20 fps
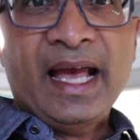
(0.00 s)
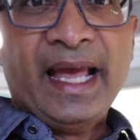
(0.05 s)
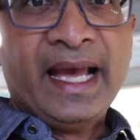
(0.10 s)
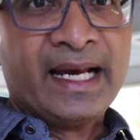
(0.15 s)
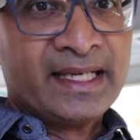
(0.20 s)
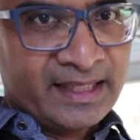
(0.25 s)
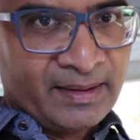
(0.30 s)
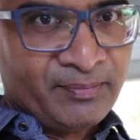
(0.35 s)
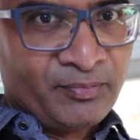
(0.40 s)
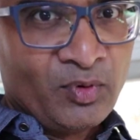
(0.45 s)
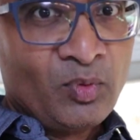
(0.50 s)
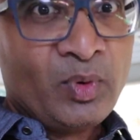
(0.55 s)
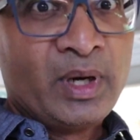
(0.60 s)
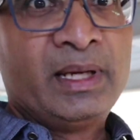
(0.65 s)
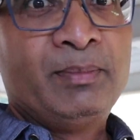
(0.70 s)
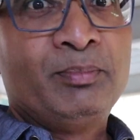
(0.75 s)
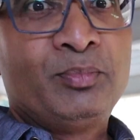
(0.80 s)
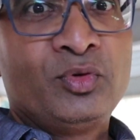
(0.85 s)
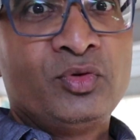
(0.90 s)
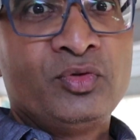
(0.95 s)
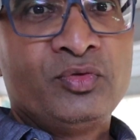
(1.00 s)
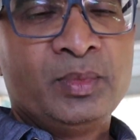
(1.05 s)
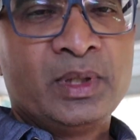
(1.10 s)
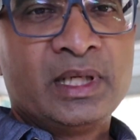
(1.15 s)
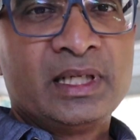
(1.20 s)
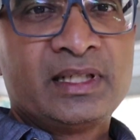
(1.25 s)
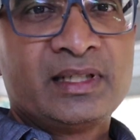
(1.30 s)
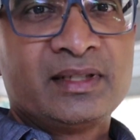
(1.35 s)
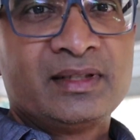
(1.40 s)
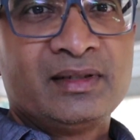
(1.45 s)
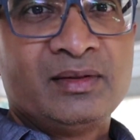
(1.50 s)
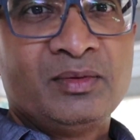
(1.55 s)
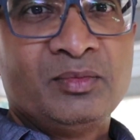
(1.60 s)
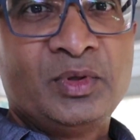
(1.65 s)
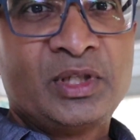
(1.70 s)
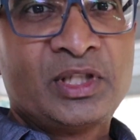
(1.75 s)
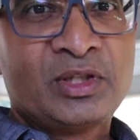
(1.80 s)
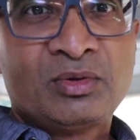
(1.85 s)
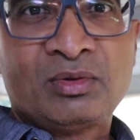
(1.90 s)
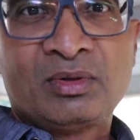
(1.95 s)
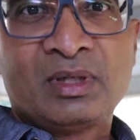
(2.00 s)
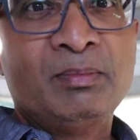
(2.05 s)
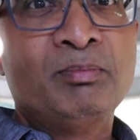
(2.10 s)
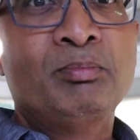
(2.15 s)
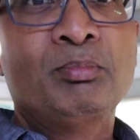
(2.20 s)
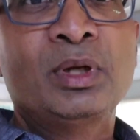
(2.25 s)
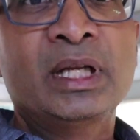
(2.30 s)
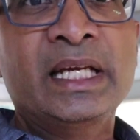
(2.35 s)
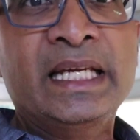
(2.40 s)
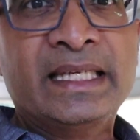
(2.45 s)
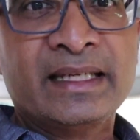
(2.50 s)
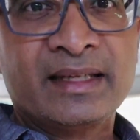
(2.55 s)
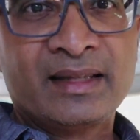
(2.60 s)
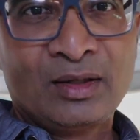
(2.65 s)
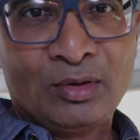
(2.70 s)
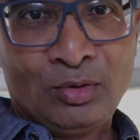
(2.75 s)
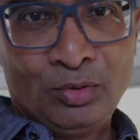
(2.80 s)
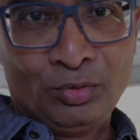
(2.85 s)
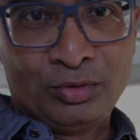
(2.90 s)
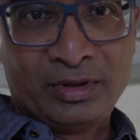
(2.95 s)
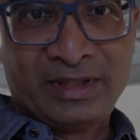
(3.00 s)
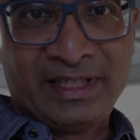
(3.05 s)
except for one improvement which completed the whole